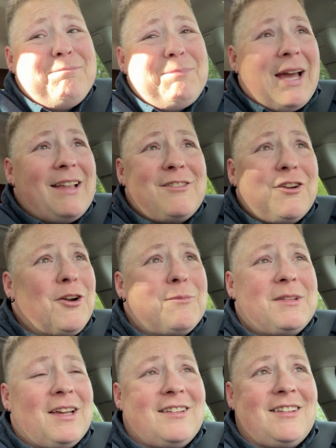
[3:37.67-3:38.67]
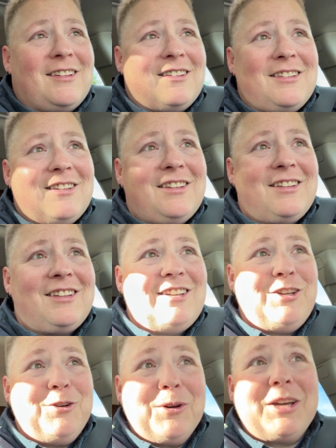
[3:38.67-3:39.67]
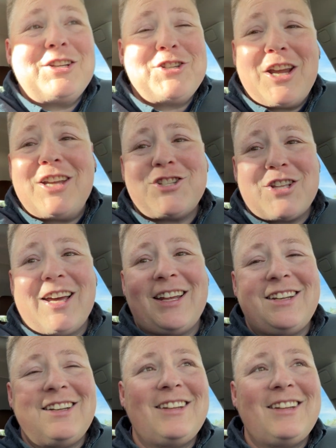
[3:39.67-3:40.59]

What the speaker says: bad circumstances. You can change that.